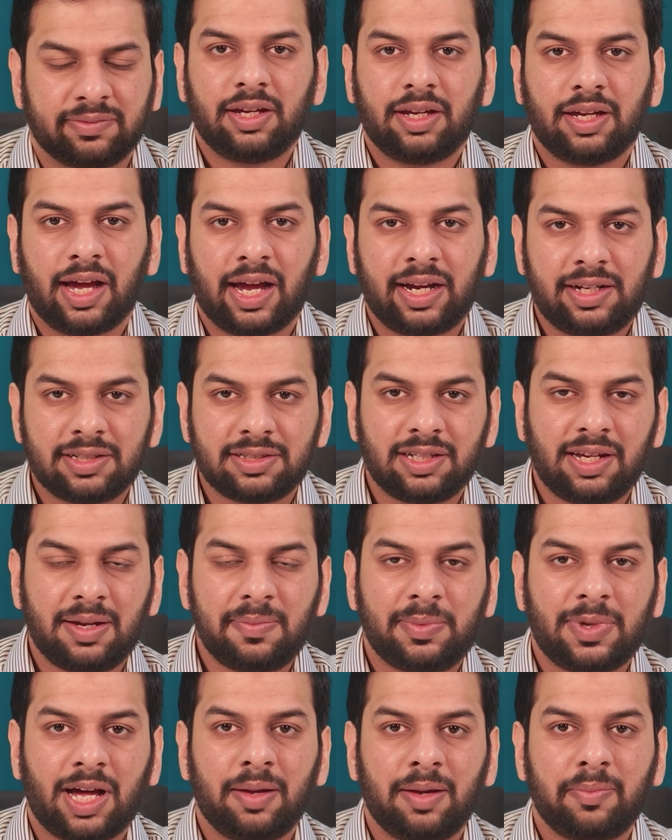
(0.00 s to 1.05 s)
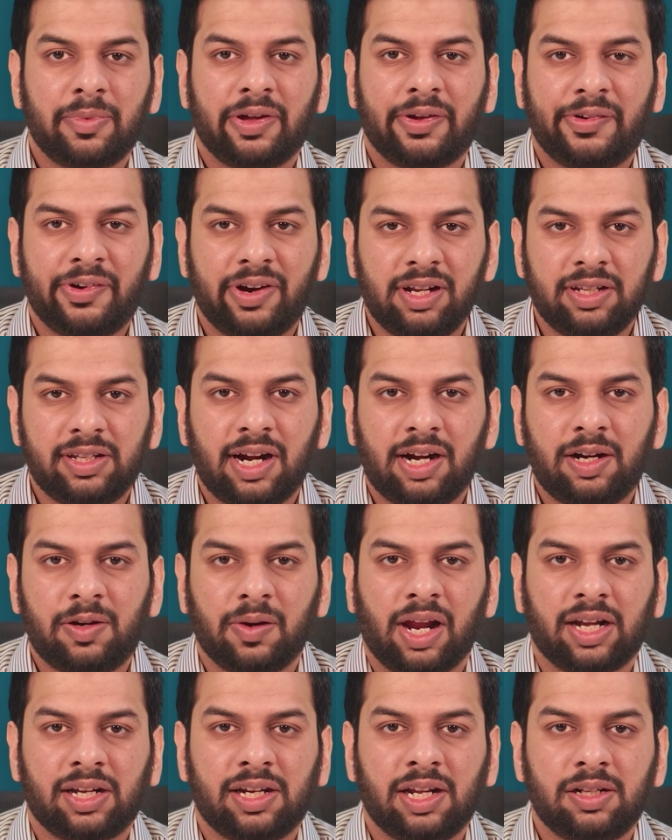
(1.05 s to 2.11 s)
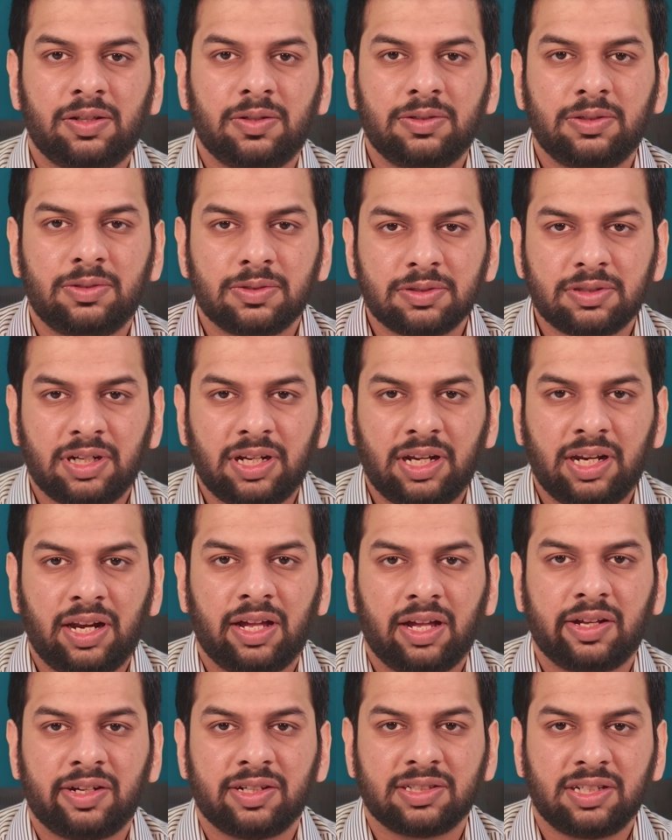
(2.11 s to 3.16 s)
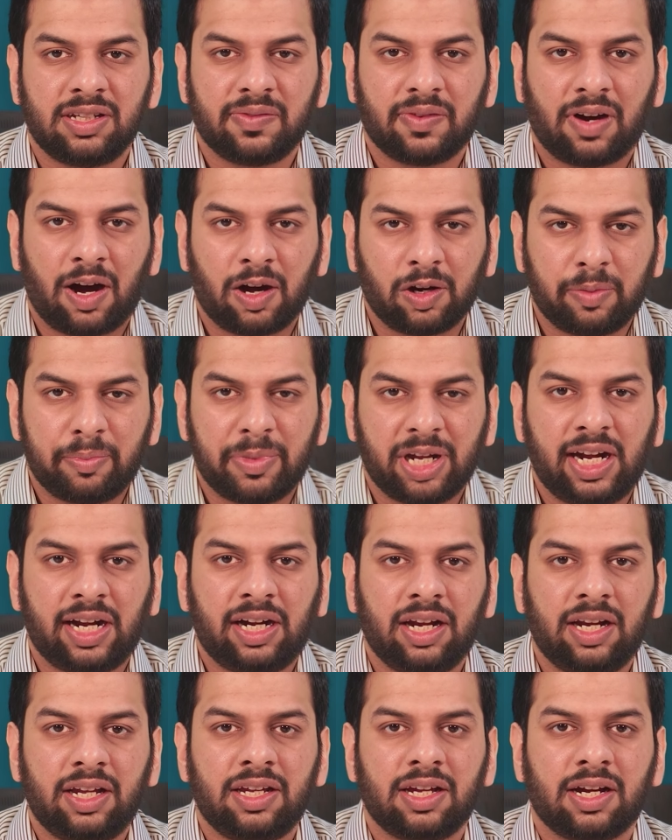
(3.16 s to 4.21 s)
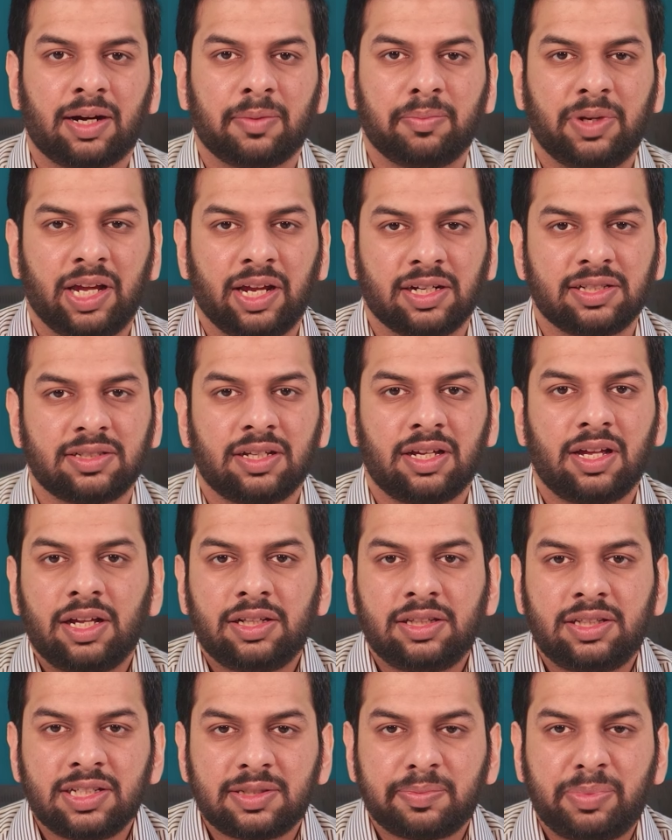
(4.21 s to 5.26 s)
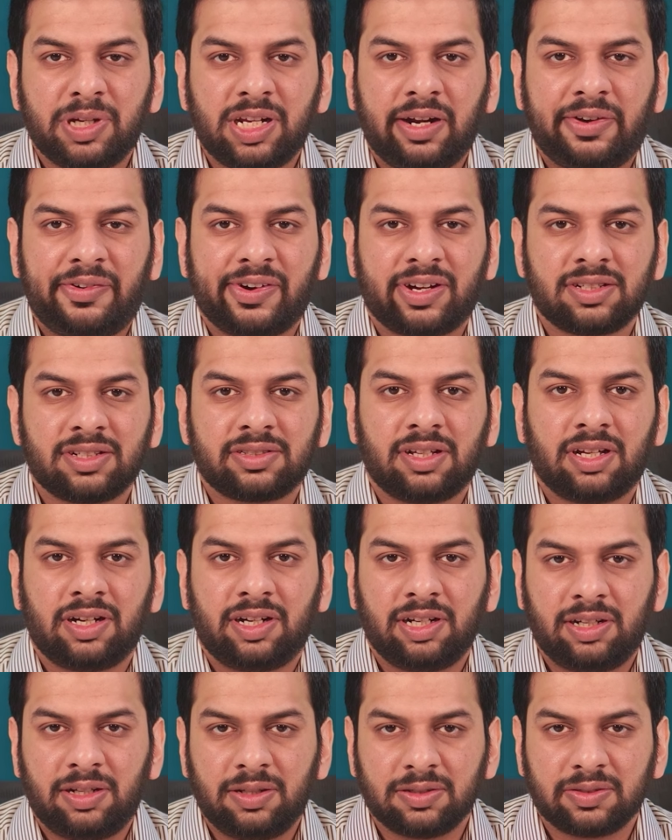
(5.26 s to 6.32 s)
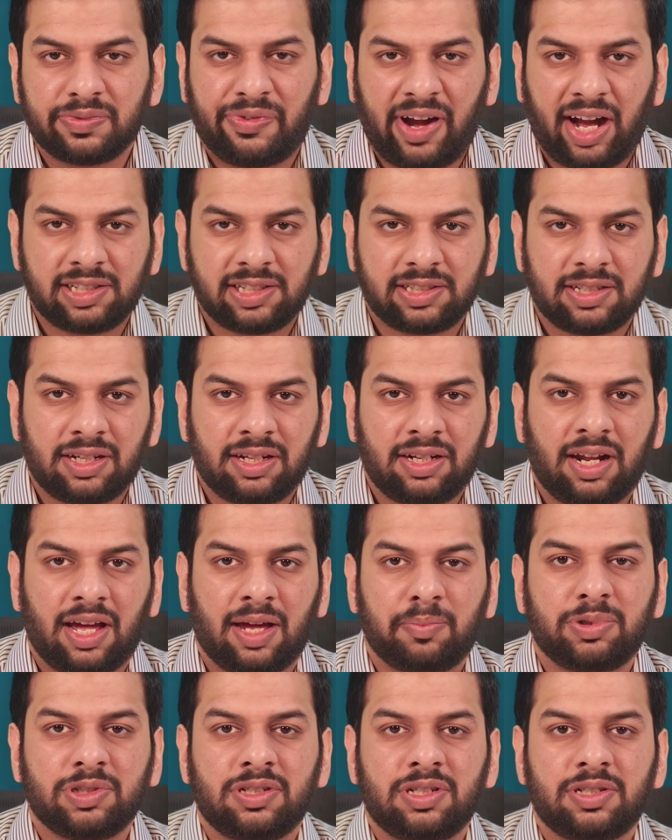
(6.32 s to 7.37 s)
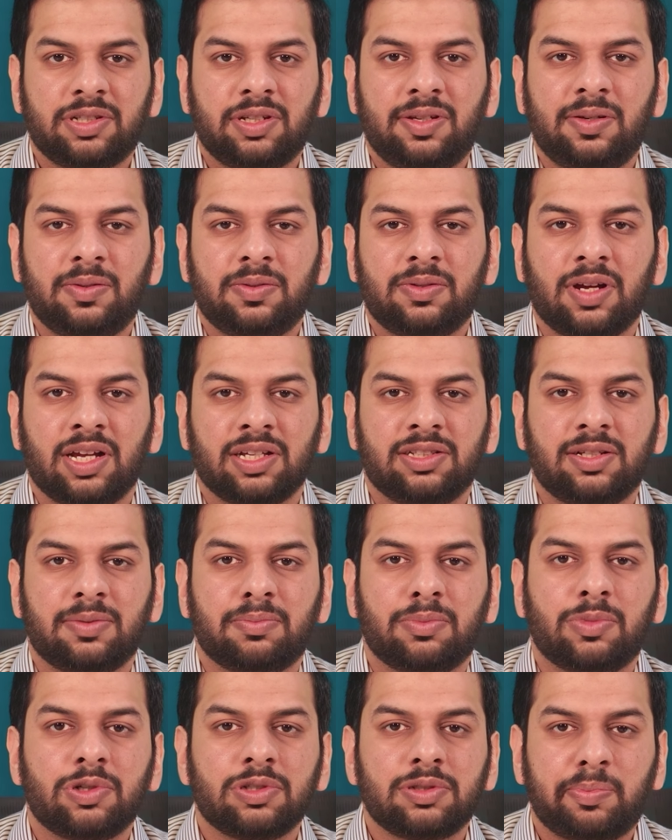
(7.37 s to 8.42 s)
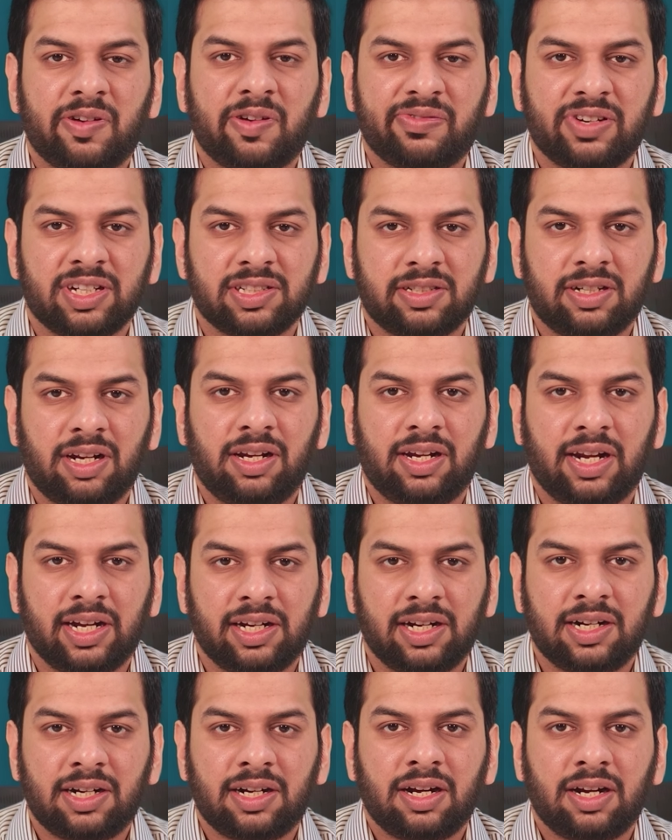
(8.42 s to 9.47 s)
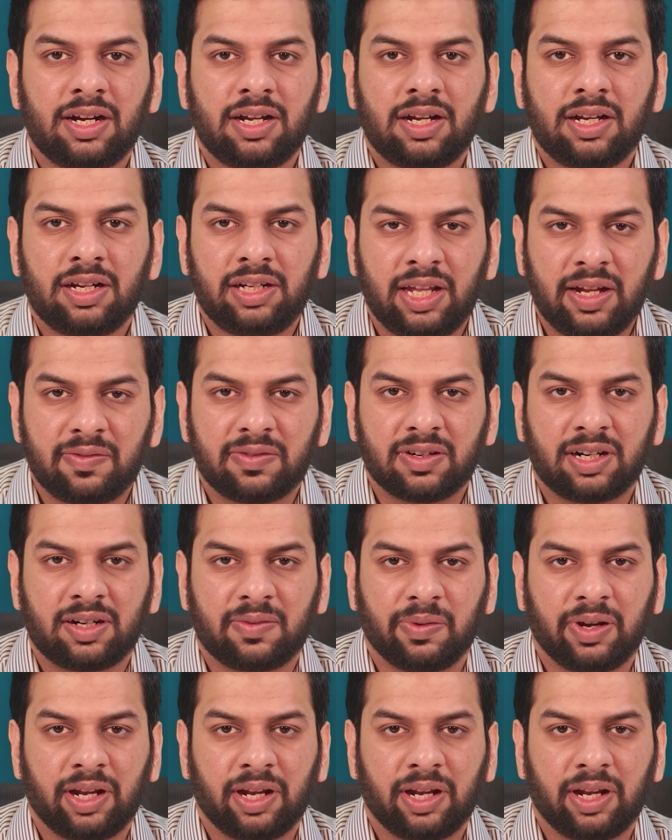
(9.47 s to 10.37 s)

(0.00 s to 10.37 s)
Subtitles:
At the same time, realtor connected to those leads receive automatically updates. This builds trust, reduces friction, and positions you as the most professional lender they work with.